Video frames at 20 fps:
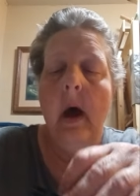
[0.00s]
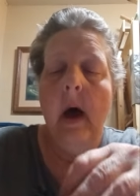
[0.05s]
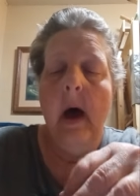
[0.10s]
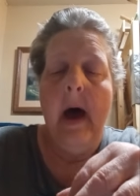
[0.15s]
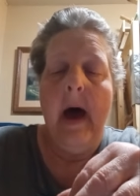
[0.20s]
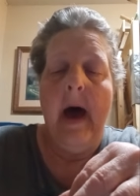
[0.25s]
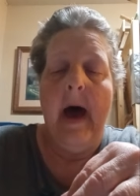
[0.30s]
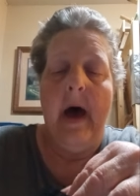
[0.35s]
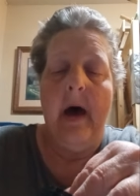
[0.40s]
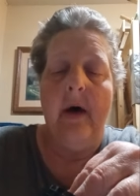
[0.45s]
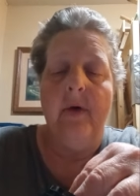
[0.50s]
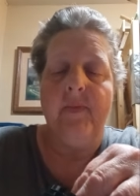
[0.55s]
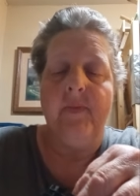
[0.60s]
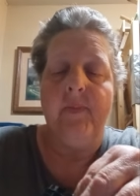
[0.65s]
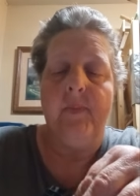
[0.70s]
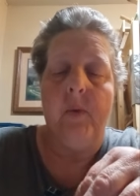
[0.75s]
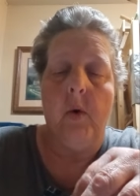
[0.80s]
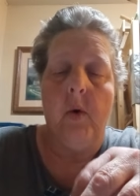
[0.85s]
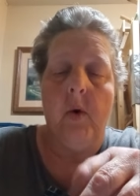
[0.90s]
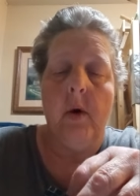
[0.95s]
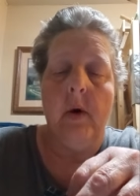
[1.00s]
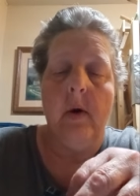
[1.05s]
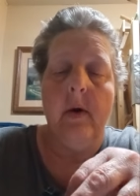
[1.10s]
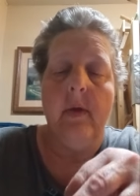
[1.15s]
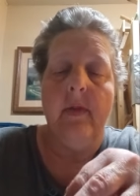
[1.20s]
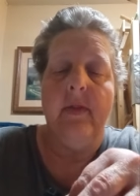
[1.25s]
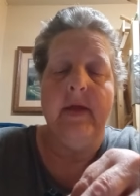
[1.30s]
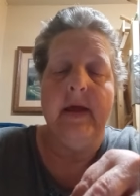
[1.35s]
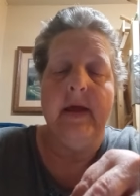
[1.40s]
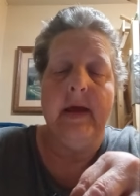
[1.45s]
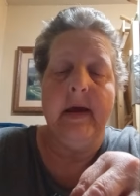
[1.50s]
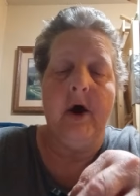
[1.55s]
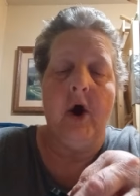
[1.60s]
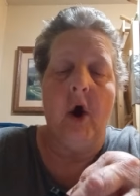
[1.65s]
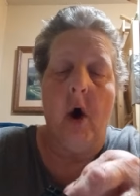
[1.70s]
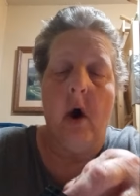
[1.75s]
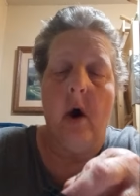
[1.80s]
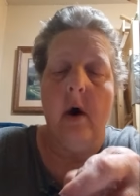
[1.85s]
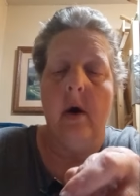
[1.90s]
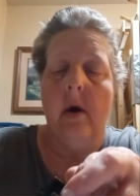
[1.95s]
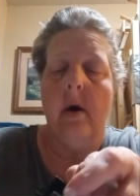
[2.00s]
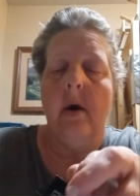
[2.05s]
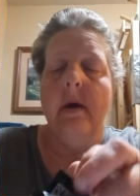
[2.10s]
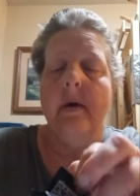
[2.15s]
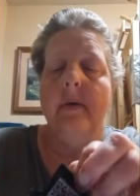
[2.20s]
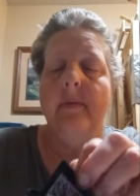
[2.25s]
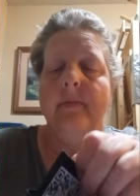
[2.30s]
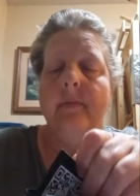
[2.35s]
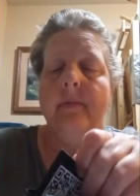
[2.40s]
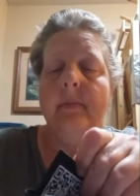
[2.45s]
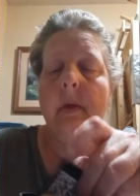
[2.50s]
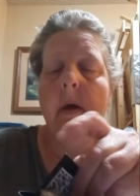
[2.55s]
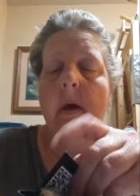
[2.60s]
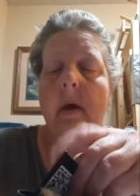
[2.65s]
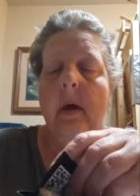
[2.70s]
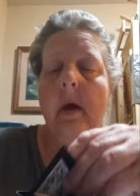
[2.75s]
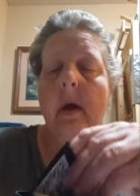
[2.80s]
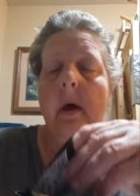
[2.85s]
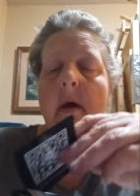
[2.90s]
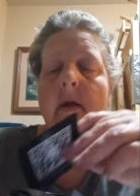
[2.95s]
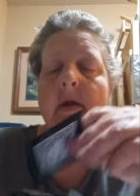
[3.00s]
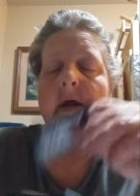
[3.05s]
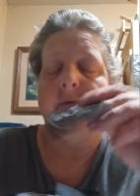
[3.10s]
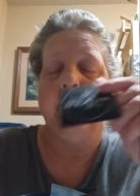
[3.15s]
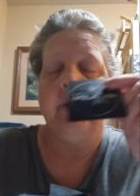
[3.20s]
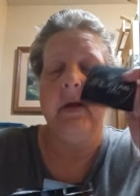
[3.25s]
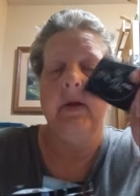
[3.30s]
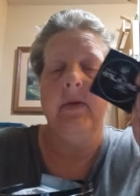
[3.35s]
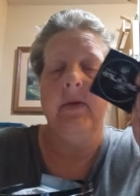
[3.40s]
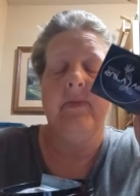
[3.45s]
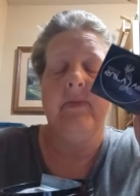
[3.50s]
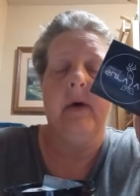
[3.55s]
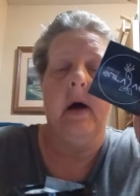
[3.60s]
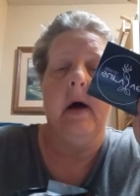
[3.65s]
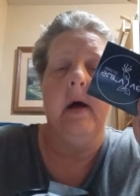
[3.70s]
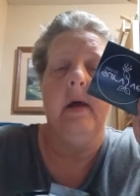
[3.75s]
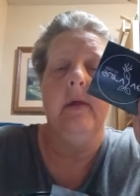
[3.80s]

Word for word: As for the card that's inside,